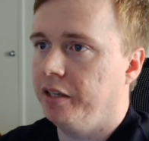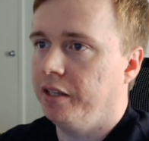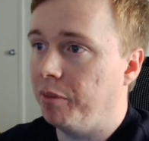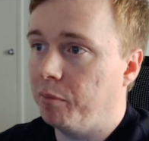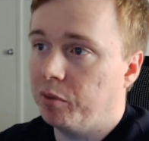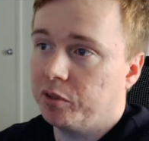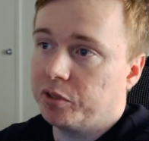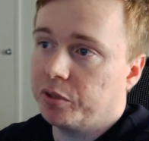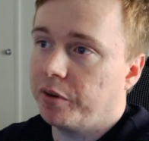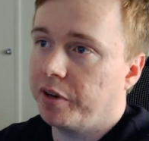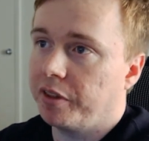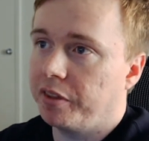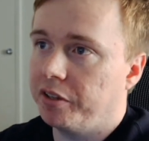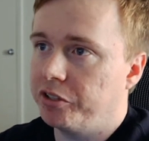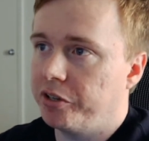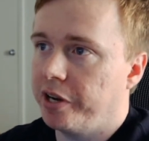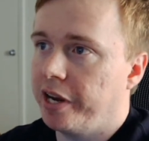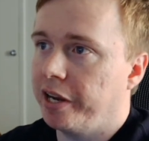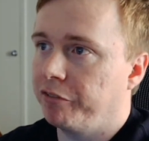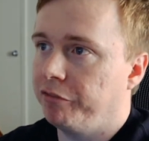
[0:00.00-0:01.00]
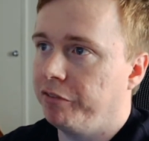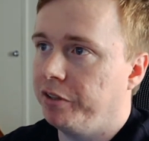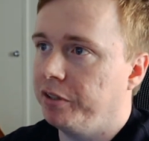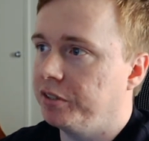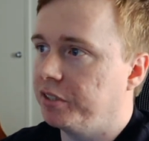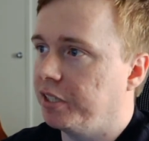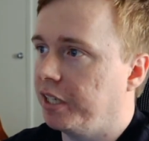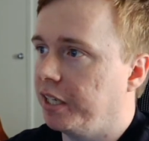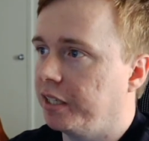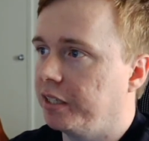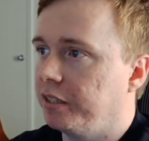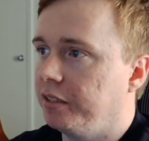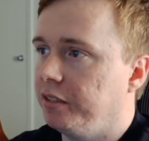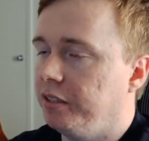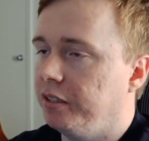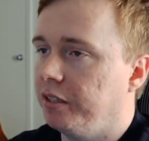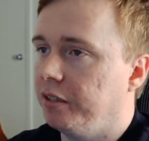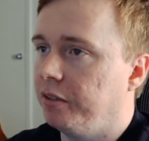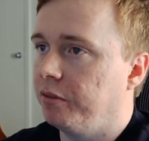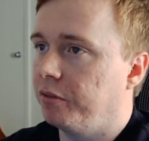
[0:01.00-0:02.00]
The majority of the track feels like,
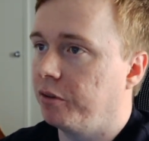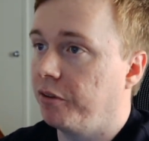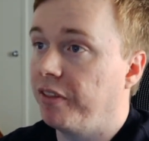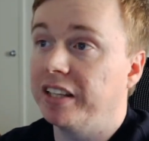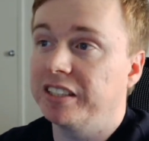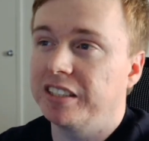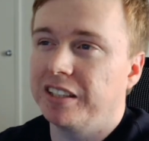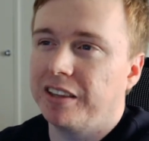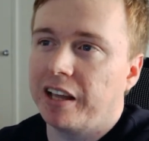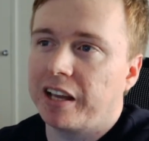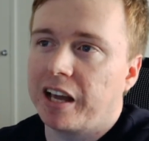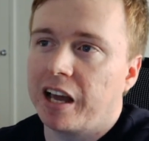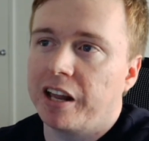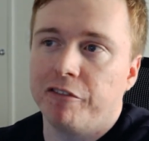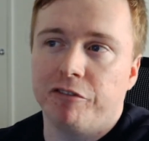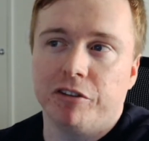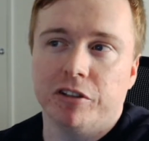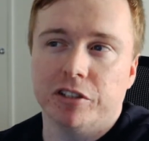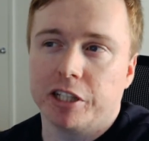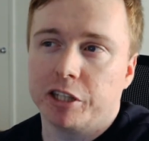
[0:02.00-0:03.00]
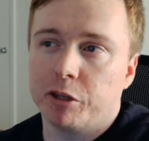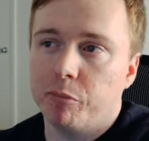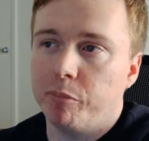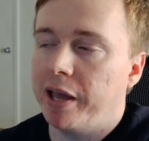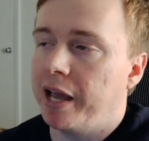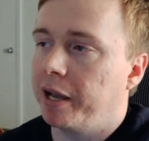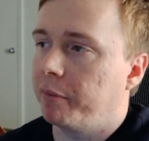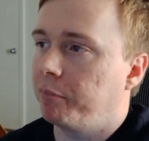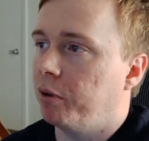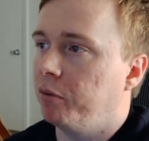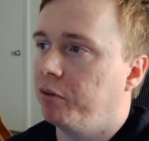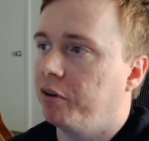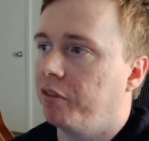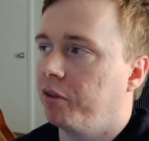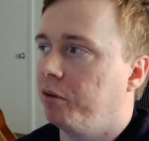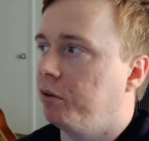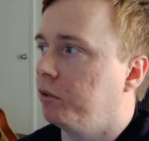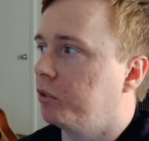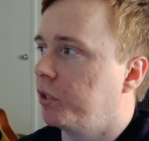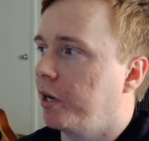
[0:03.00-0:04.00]
you know, or that kind of feels like the backbone of the
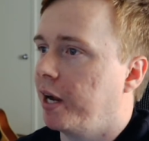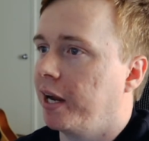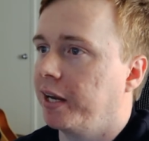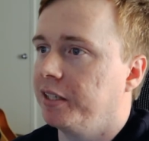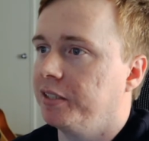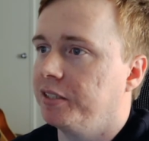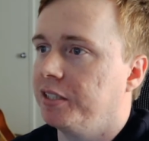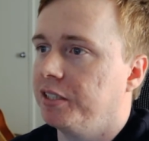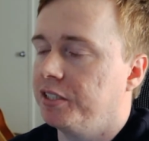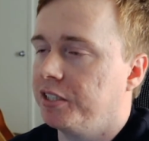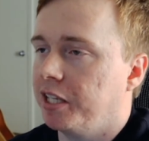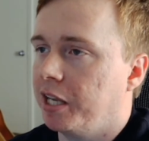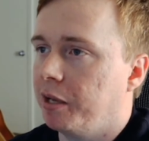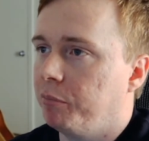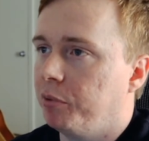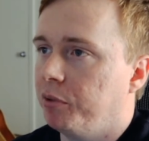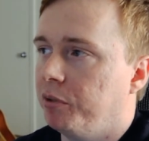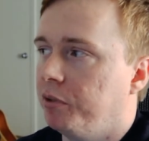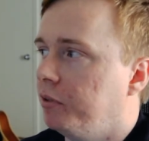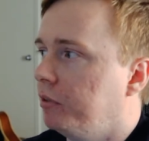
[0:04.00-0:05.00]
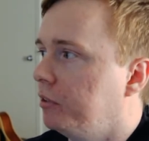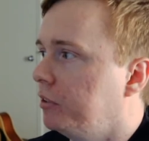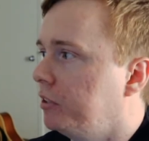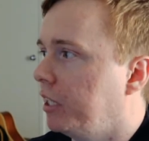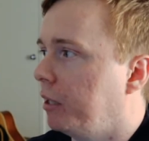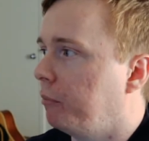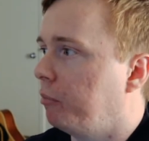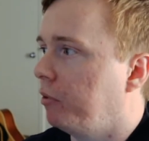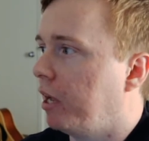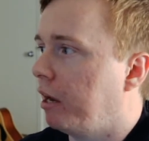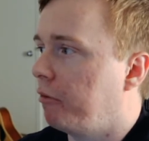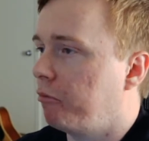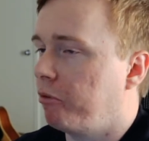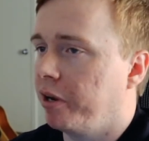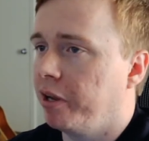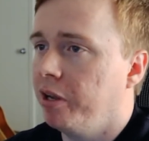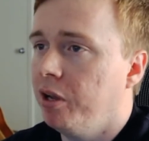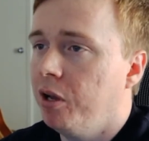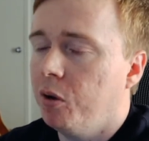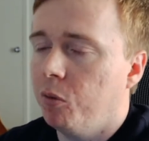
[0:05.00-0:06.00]
whole track is the sample
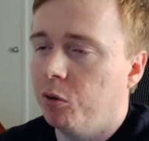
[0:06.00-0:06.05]
library,